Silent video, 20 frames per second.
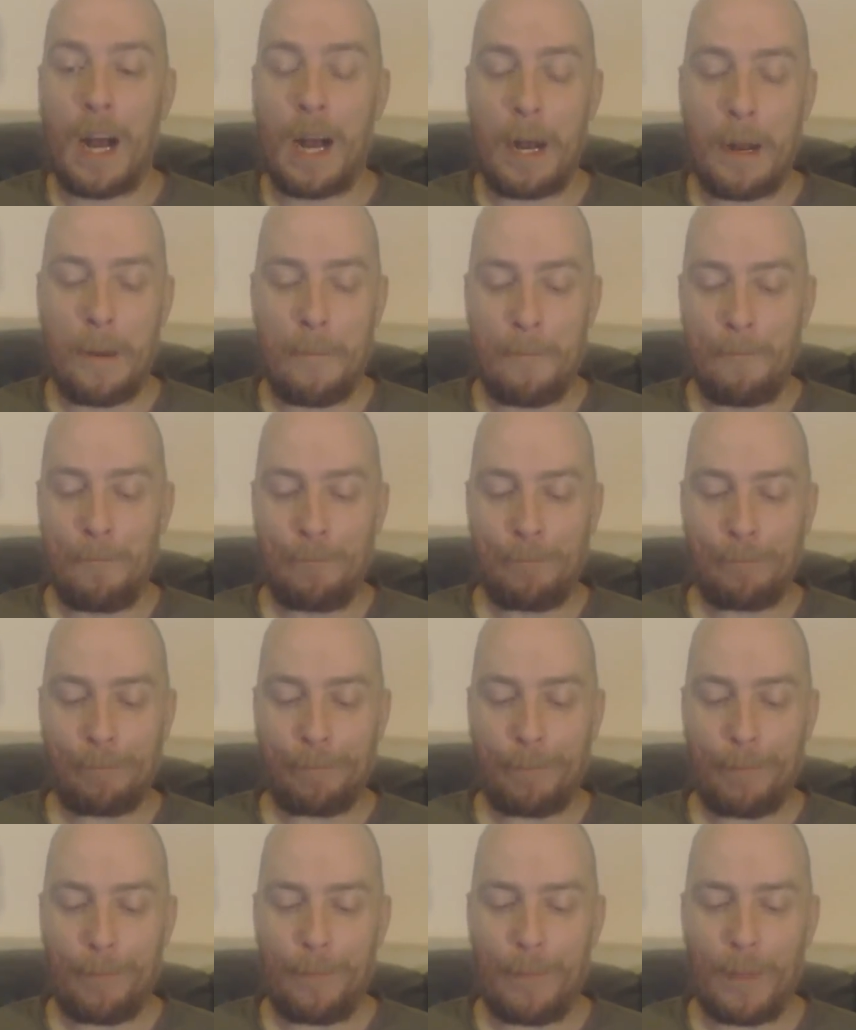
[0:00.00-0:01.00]
The
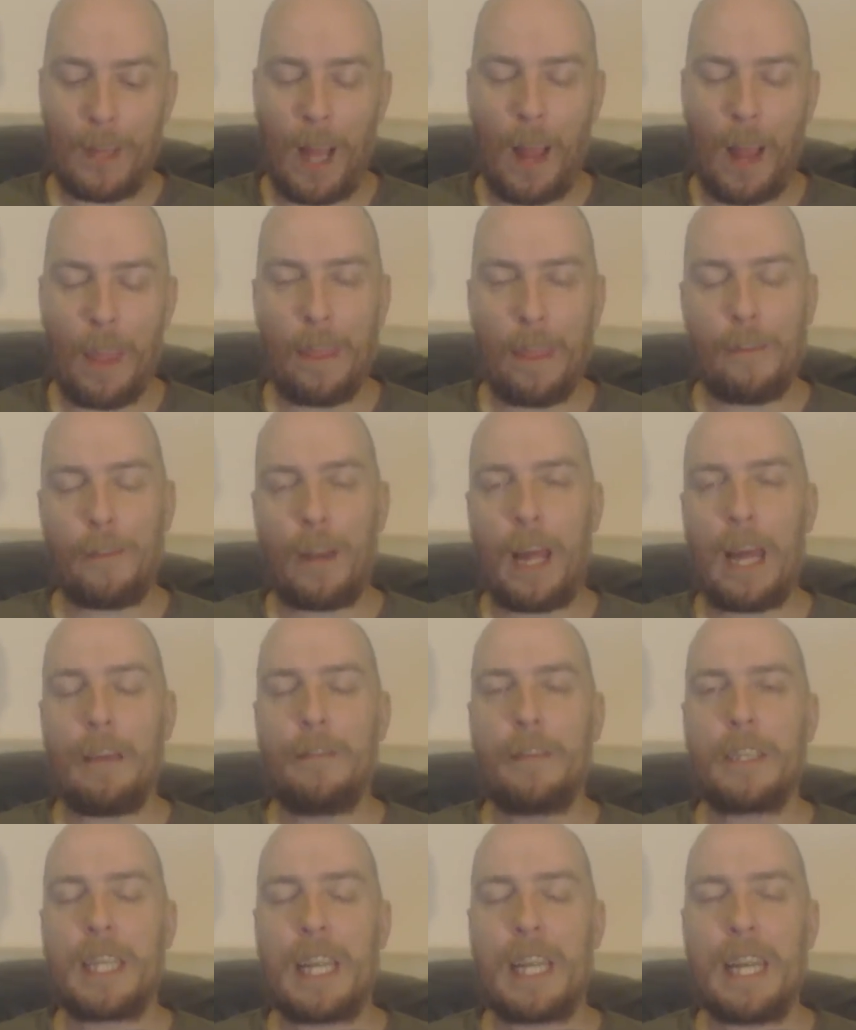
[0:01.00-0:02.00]

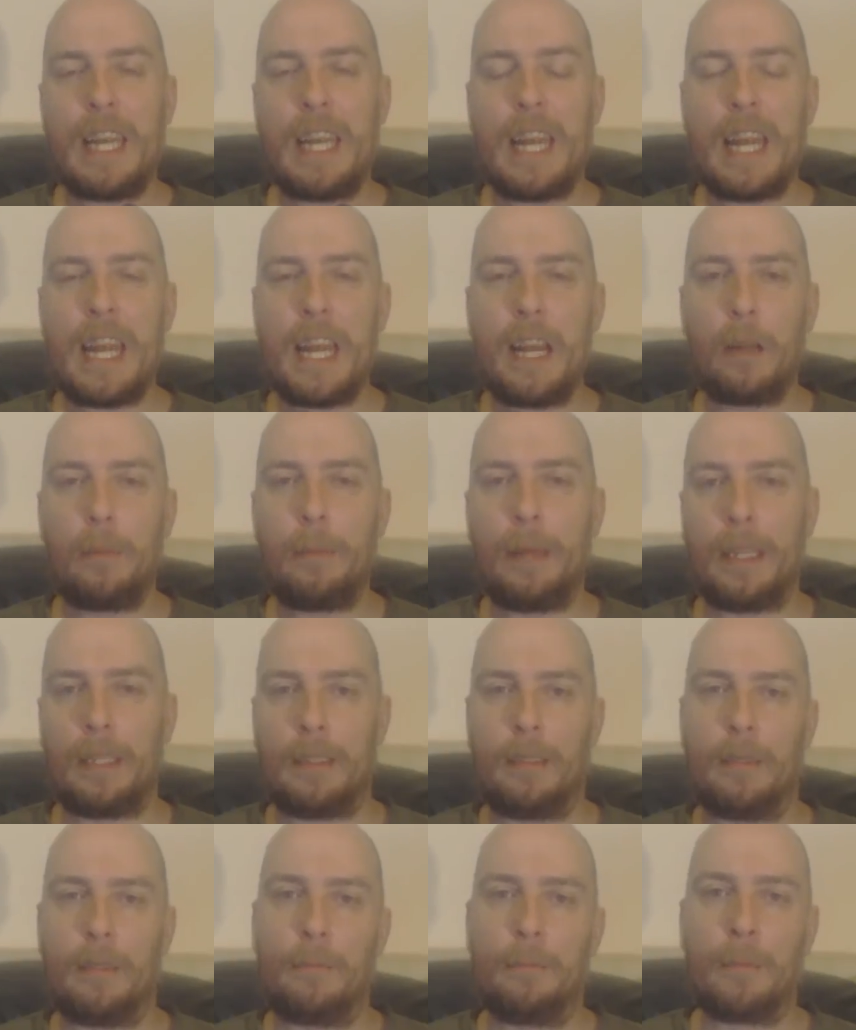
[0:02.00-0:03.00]
flavour's a little
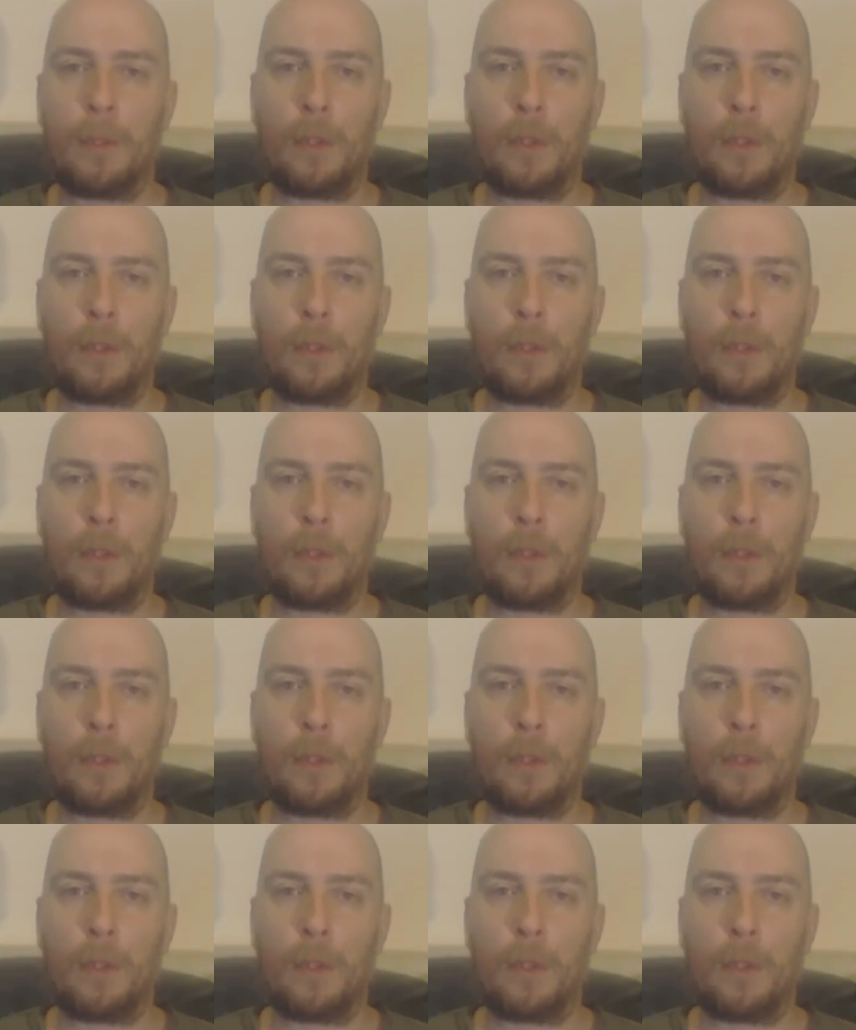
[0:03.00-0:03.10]
bit